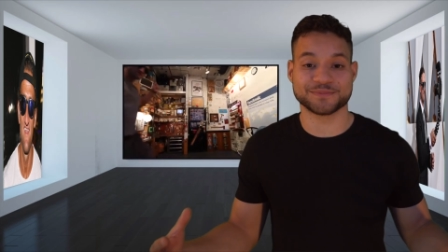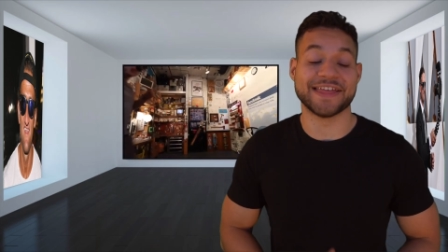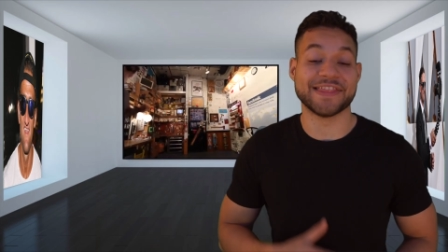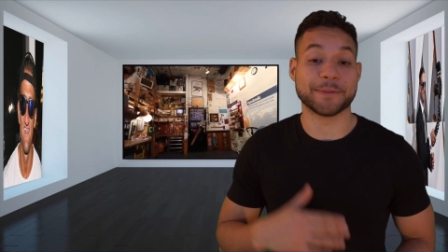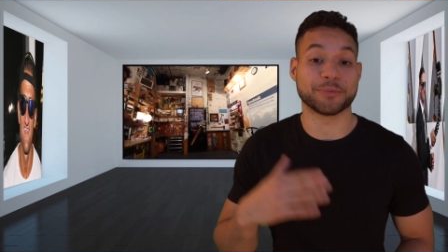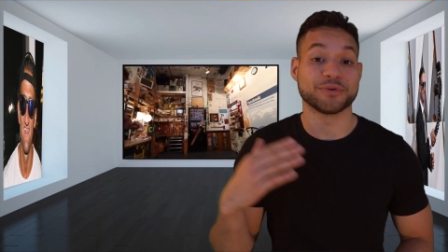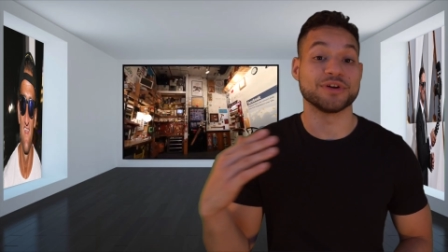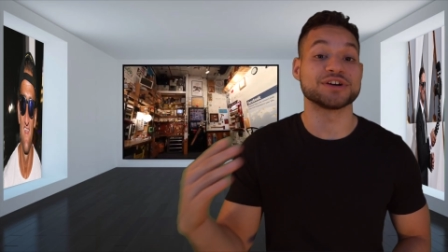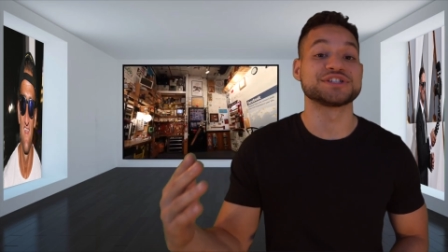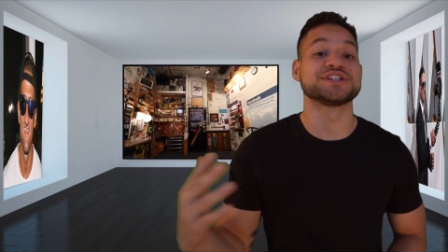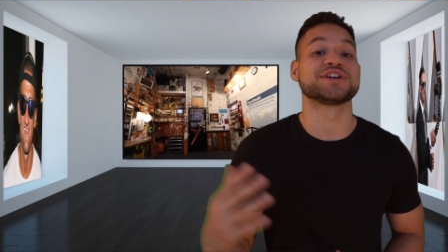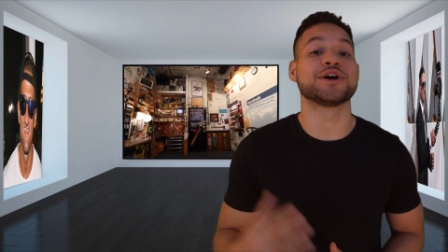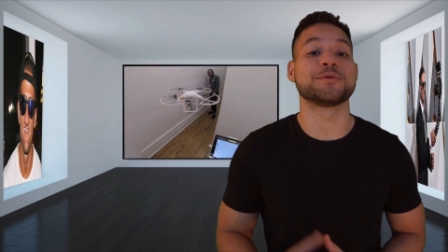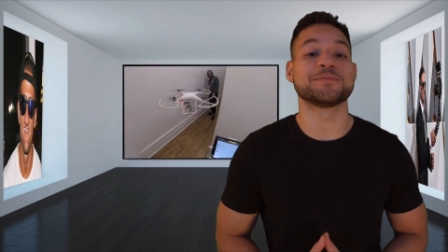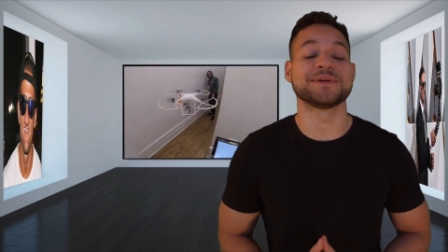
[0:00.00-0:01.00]
and that
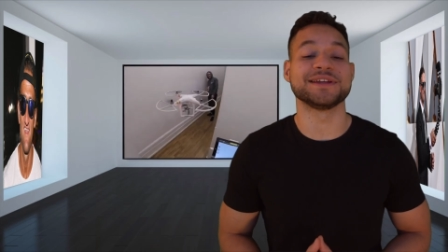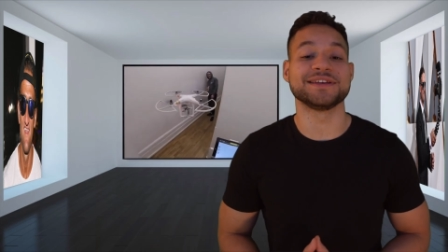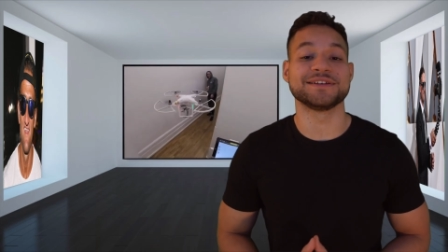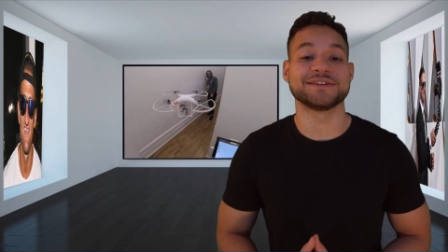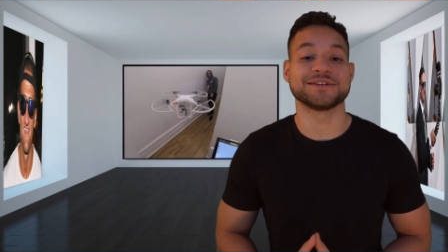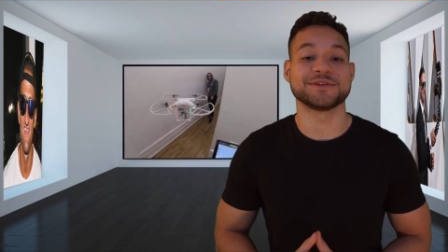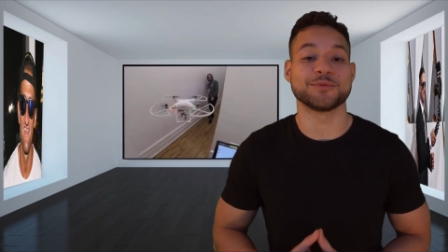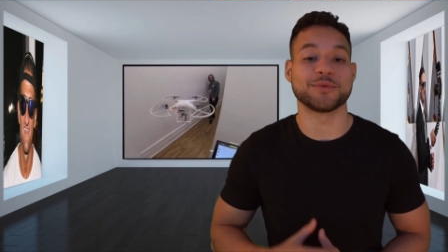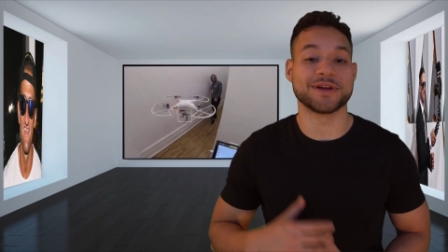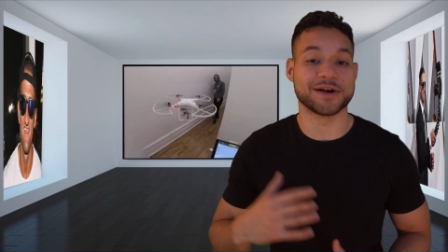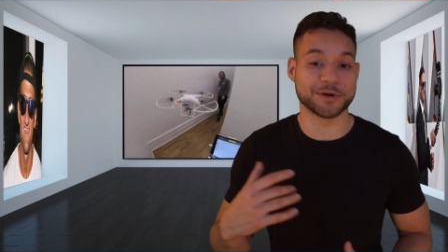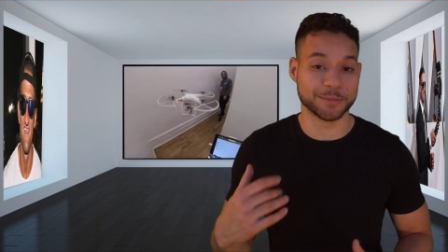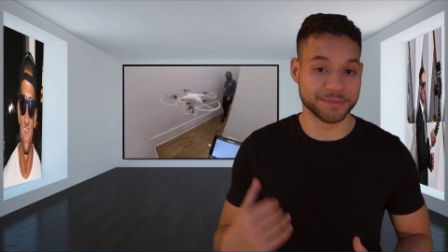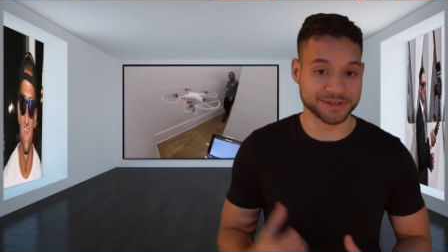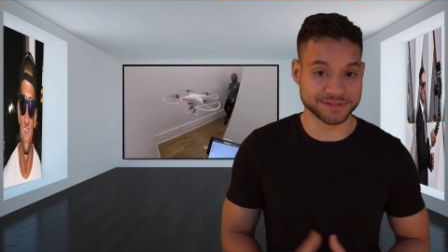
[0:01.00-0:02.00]
production company went
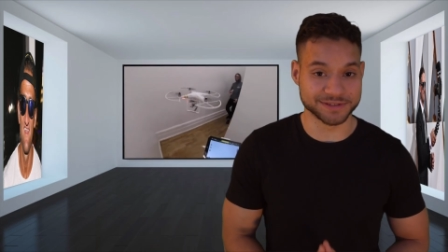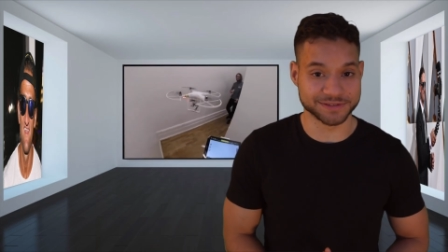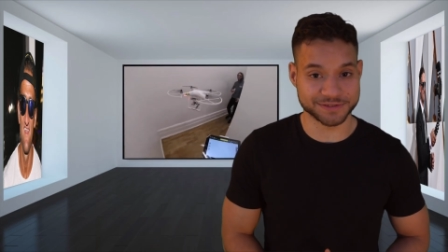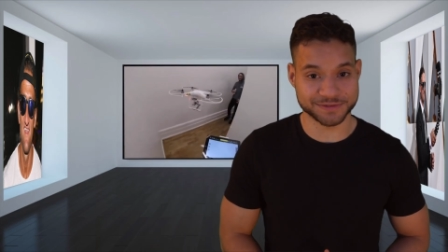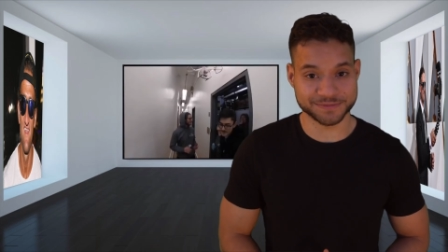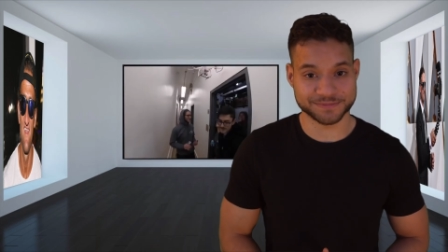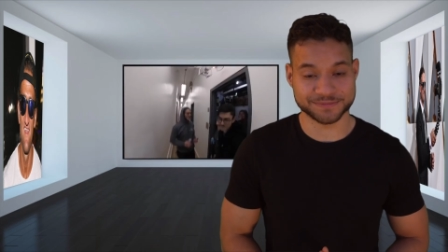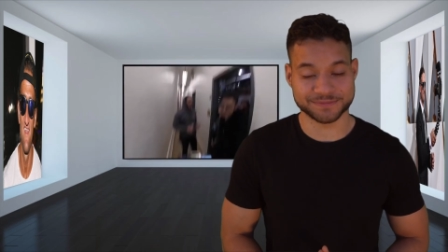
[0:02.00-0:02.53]
out of business.